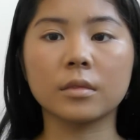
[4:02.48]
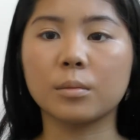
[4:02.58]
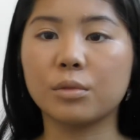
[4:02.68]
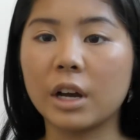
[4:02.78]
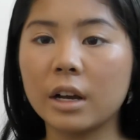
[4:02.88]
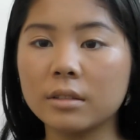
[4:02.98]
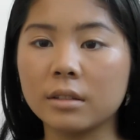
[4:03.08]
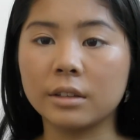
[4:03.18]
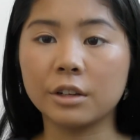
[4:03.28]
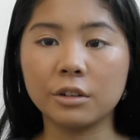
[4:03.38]
Brows
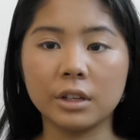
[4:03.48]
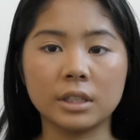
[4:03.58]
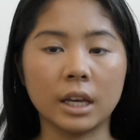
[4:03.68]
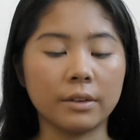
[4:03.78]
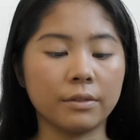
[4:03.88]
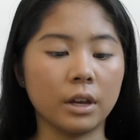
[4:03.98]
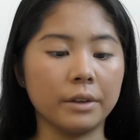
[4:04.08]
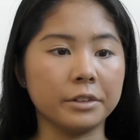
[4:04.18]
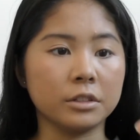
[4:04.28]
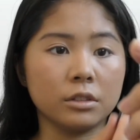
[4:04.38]
literally take
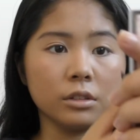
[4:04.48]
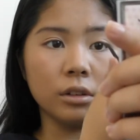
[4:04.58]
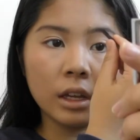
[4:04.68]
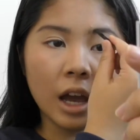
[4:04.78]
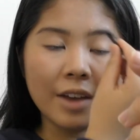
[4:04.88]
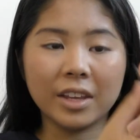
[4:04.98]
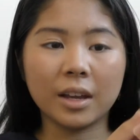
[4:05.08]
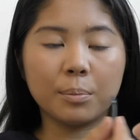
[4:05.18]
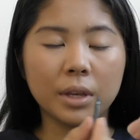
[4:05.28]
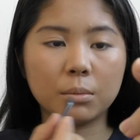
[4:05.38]
forever to do. And I had like
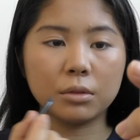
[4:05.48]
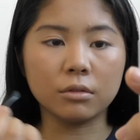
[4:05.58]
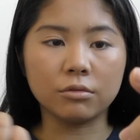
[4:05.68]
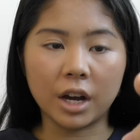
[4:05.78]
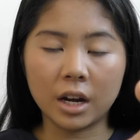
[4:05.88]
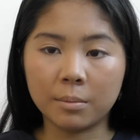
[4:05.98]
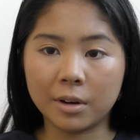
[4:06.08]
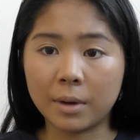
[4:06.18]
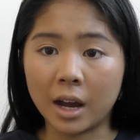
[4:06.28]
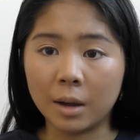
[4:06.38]
a pimple right
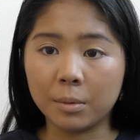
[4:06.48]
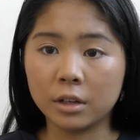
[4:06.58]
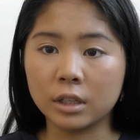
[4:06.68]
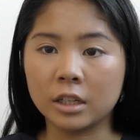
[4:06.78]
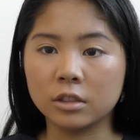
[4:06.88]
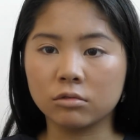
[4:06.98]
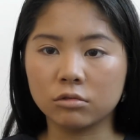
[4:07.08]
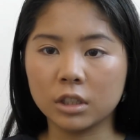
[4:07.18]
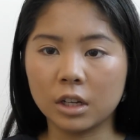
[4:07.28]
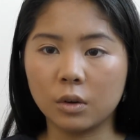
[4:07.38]
above my eyebrow and it's
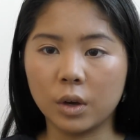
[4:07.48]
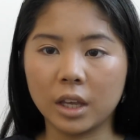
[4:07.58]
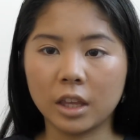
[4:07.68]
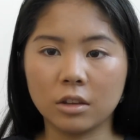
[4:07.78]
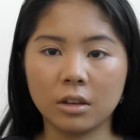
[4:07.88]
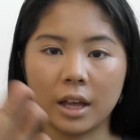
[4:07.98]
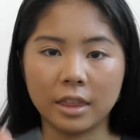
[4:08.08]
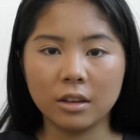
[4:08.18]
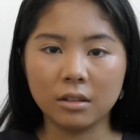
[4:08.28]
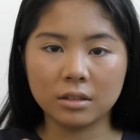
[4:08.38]
really annoying, and I
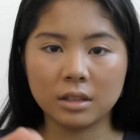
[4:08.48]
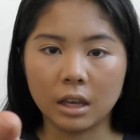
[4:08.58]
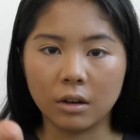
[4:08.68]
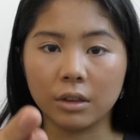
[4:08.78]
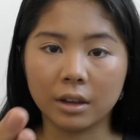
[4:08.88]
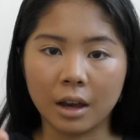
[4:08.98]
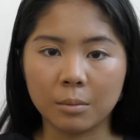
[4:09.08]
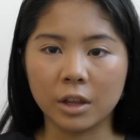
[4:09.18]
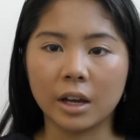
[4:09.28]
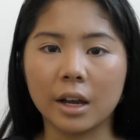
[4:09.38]
think you can see it on the
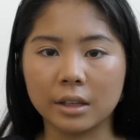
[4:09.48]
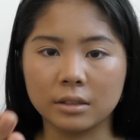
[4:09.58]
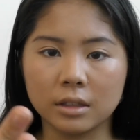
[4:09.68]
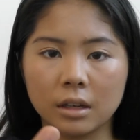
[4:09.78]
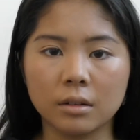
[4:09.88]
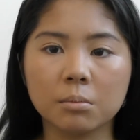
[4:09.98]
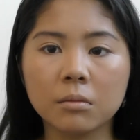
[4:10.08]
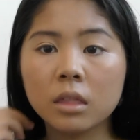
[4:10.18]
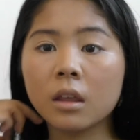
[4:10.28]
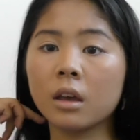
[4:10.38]
camera, like I can see it.
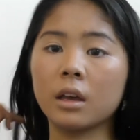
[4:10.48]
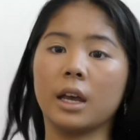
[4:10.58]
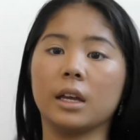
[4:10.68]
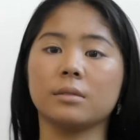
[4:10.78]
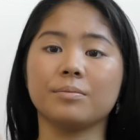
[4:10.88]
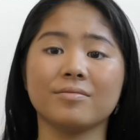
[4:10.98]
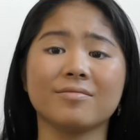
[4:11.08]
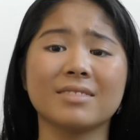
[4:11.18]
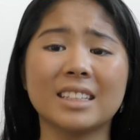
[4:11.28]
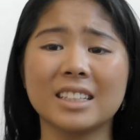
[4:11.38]
And
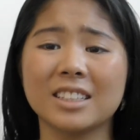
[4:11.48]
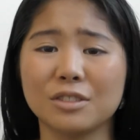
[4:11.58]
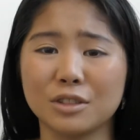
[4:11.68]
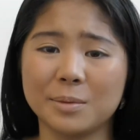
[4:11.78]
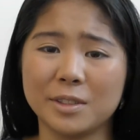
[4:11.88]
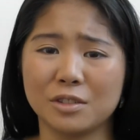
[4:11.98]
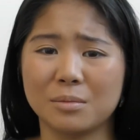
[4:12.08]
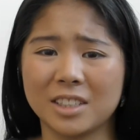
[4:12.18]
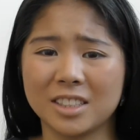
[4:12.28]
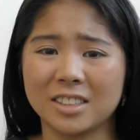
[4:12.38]
it annoys me so
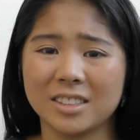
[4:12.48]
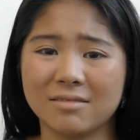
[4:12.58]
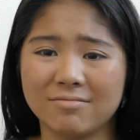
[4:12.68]
much.